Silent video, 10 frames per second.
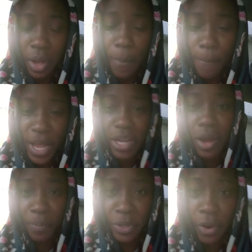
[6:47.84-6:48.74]
Make
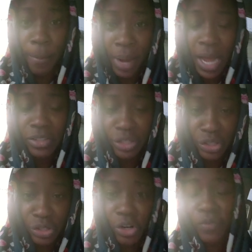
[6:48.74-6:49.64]
up your mind to
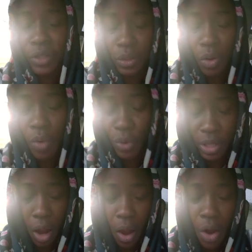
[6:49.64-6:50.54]
serve the Lord
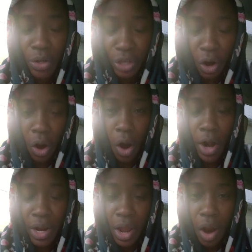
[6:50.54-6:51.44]
with all your
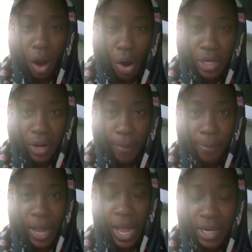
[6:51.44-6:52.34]
heart, all your
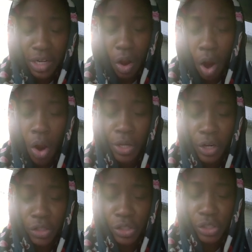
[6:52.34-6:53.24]
mind, and all
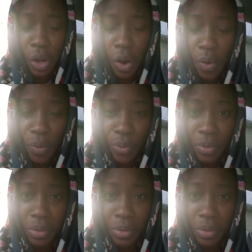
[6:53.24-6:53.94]
your soul.